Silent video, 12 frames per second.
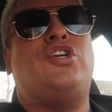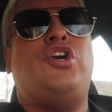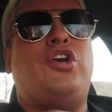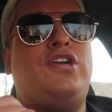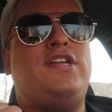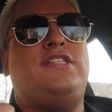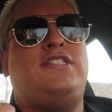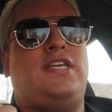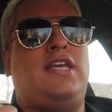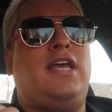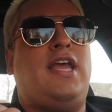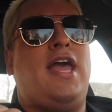
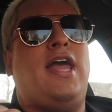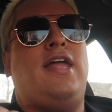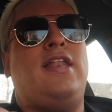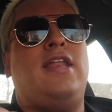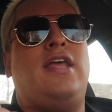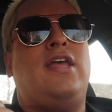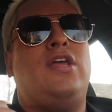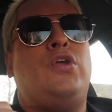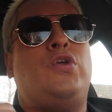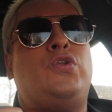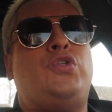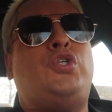courtesy again
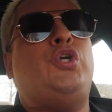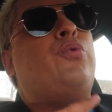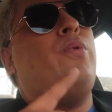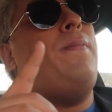to